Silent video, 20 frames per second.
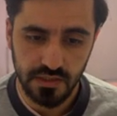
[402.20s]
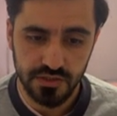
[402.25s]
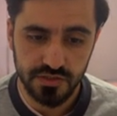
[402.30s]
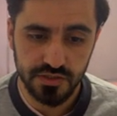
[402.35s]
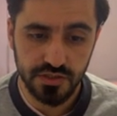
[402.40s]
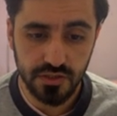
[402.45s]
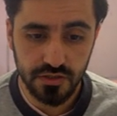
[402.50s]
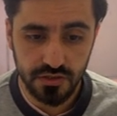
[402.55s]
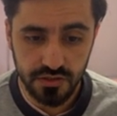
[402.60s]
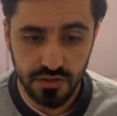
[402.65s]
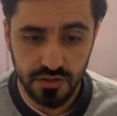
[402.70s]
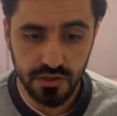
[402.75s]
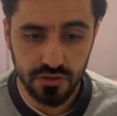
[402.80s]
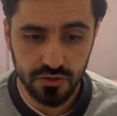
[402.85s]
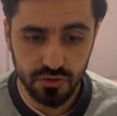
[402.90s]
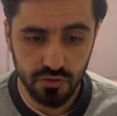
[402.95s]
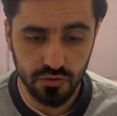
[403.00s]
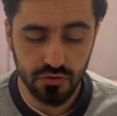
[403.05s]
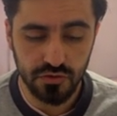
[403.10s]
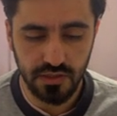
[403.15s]
strict
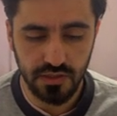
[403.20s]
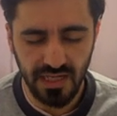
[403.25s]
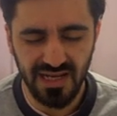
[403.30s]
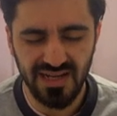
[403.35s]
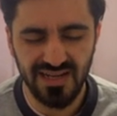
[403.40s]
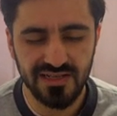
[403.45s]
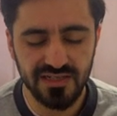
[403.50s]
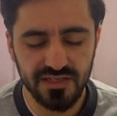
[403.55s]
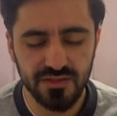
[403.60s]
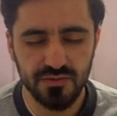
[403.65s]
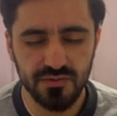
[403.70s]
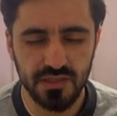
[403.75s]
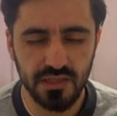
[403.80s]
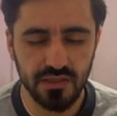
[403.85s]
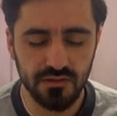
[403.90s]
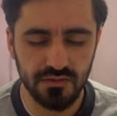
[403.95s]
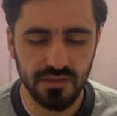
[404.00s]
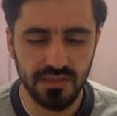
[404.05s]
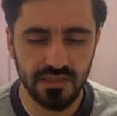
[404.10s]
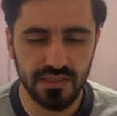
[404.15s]
dress code. I agree with
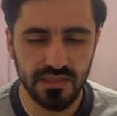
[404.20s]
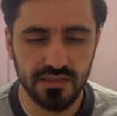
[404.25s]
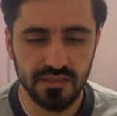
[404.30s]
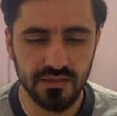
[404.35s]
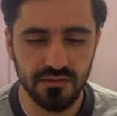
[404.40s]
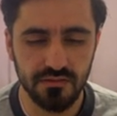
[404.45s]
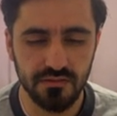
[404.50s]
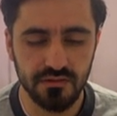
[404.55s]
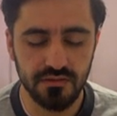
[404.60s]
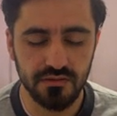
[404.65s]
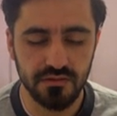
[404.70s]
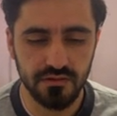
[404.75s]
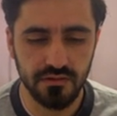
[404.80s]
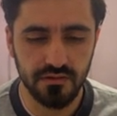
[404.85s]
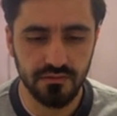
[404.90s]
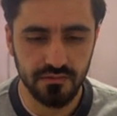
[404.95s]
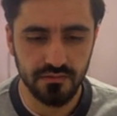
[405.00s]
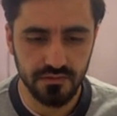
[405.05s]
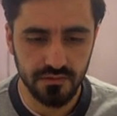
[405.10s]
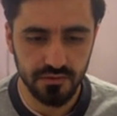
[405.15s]
that one. I think
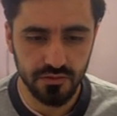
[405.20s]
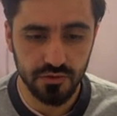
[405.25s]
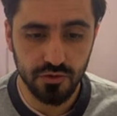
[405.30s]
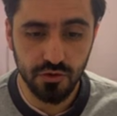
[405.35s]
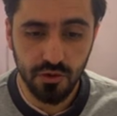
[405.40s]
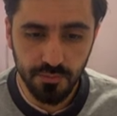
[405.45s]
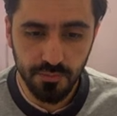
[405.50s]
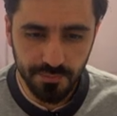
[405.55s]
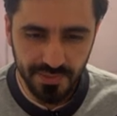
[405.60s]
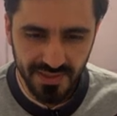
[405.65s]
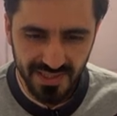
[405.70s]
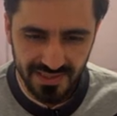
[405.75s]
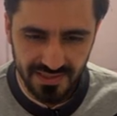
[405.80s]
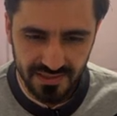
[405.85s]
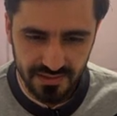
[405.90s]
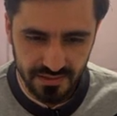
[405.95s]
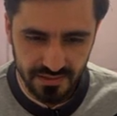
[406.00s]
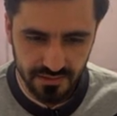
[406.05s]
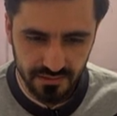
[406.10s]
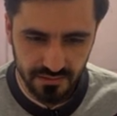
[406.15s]
uh, no
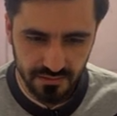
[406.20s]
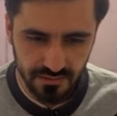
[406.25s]
beards.